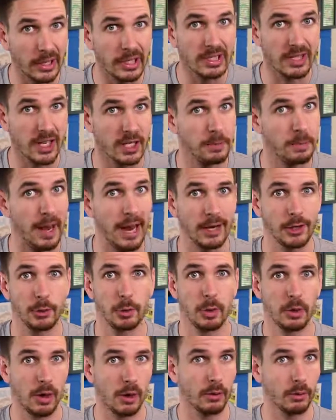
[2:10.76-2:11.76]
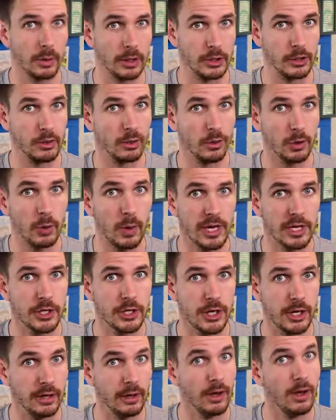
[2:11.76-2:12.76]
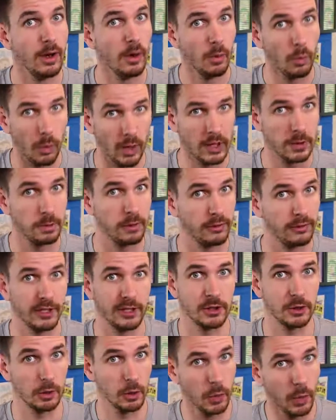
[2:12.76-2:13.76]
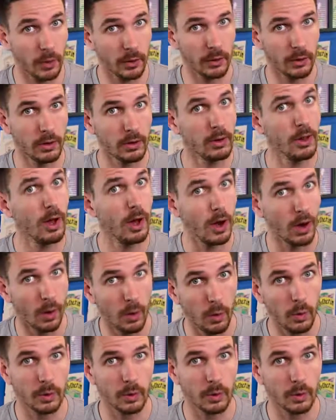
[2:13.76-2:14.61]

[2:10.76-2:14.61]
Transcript: brings us back to our original question. Was Professor Quirrell a